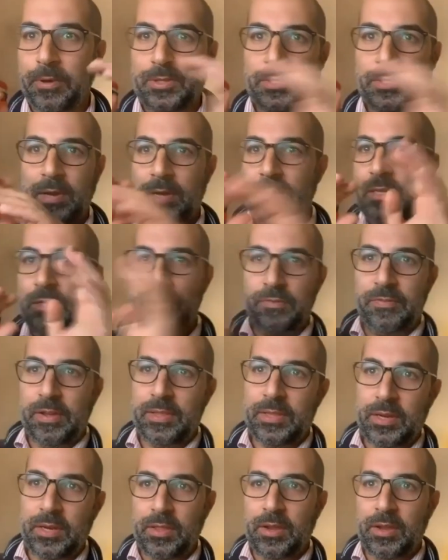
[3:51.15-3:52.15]
So I need to find
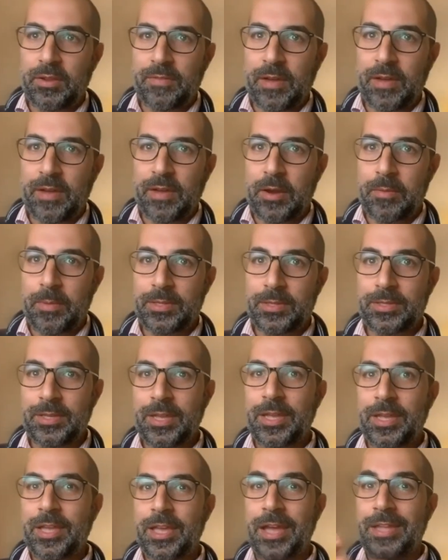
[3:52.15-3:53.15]
another environment.
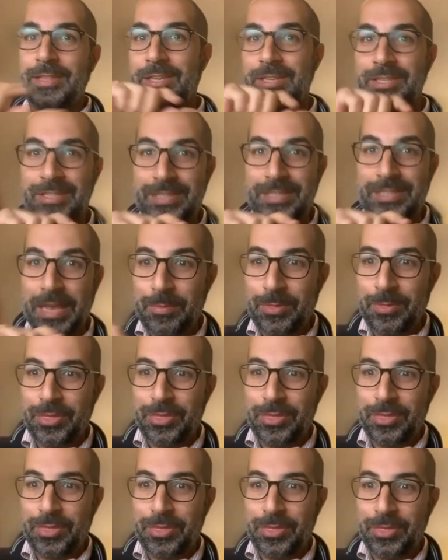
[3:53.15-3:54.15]
And the same thing
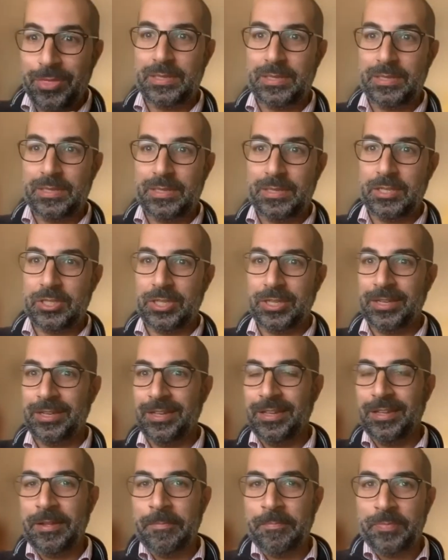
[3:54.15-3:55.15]
within BCG.
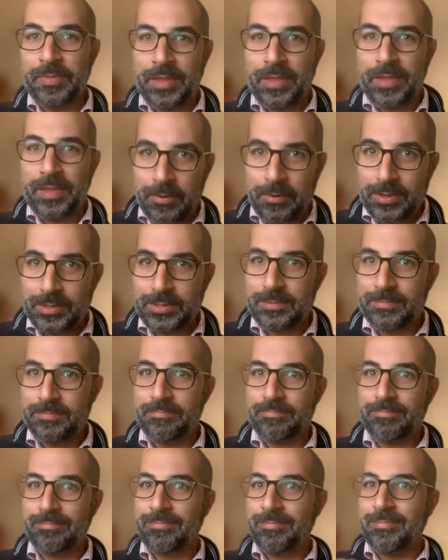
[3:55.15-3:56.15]
It was
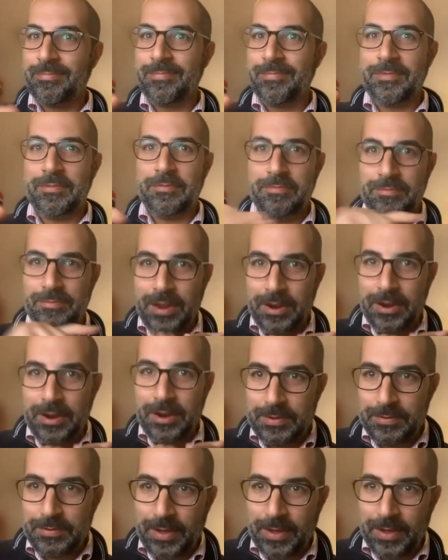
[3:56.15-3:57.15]
very
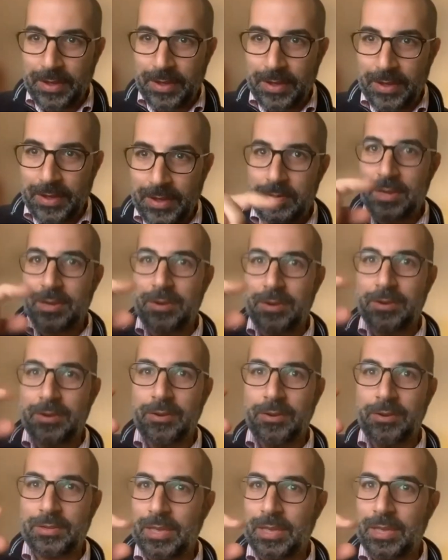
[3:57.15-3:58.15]
fast career.
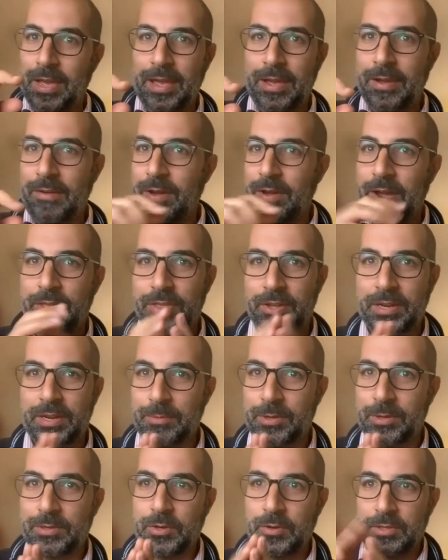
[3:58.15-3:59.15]
Okay, I thought
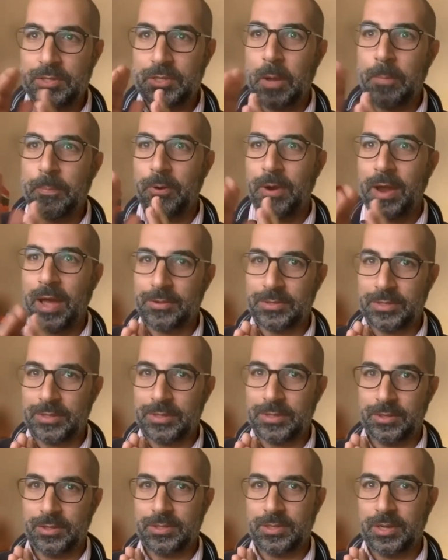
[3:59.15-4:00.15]
it's up or out in
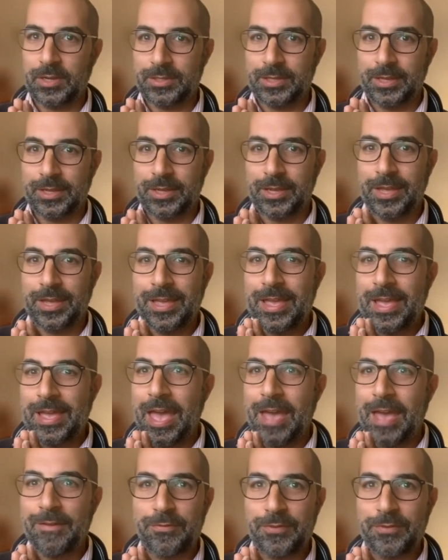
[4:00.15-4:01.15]
consulting.
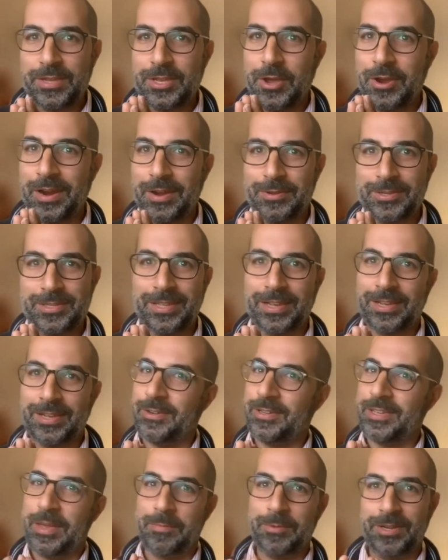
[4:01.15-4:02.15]
Every year I was like,
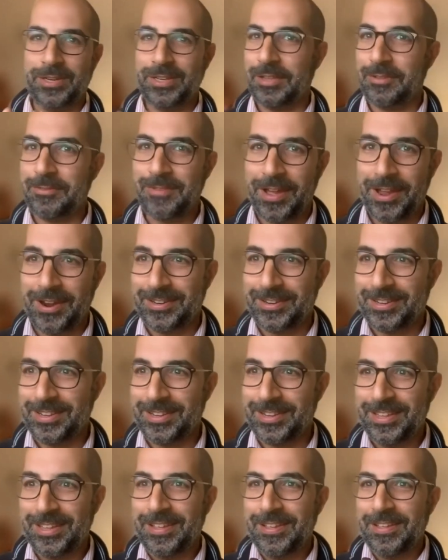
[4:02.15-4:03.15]
okay, I'm going to get fired.
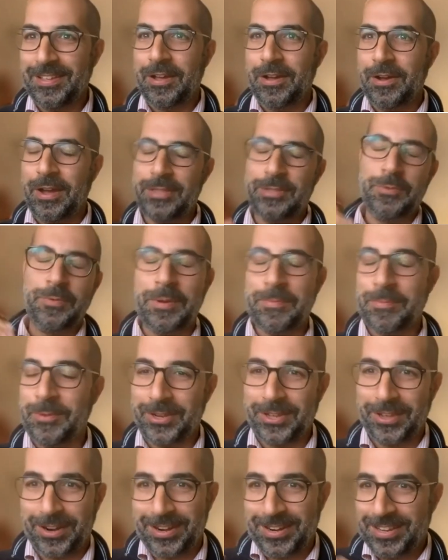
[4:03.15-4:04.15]
I do one more
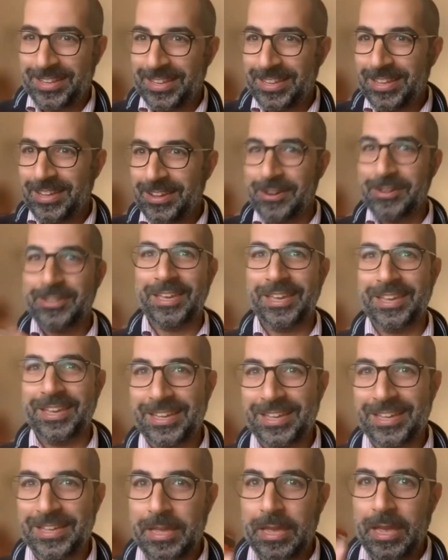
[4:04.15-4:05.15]
year. Okay.
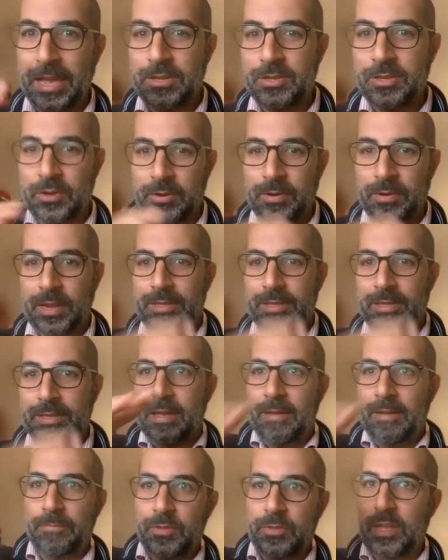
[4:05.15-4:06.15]
And you know, like
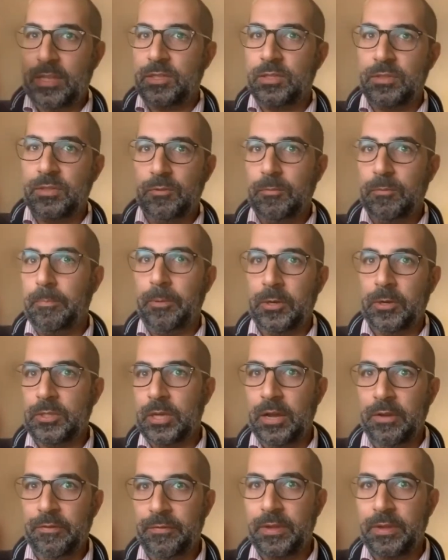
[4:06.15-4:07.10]
it's super tough.